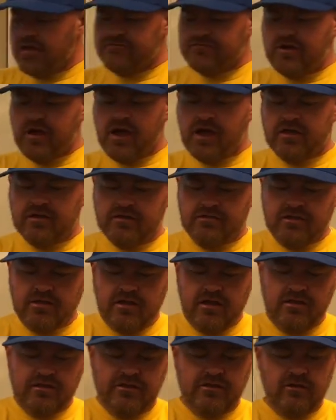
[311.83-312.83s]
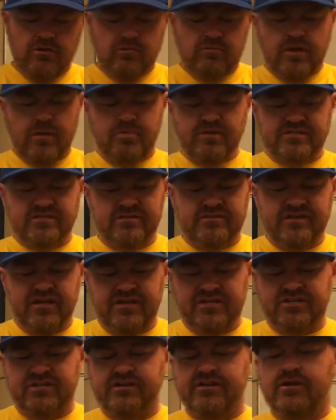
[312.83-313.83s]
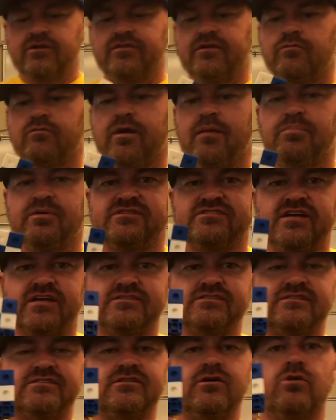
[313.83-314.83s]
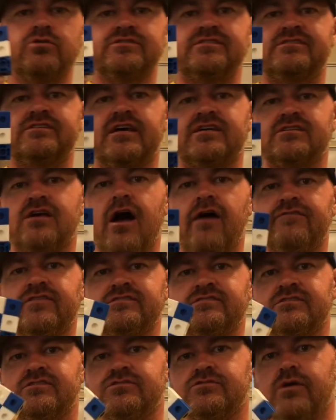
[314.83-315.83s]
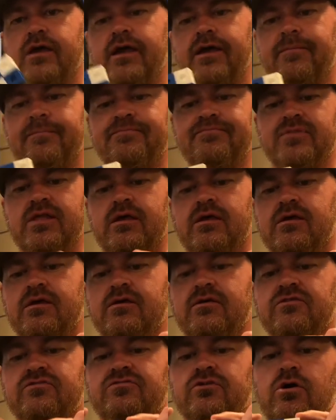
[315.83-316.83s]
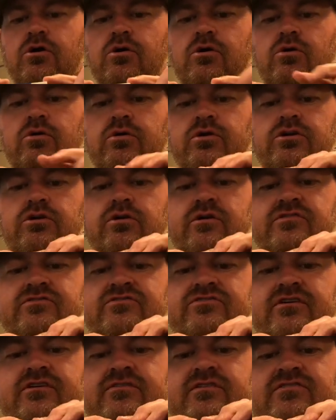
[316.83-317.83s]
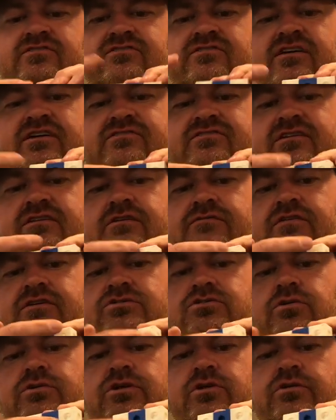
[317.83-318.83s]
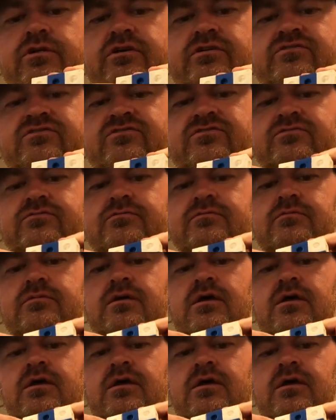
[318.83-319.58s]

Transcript: got a little representation here that represents those 6 offices, right? So you can see the 6 individual units.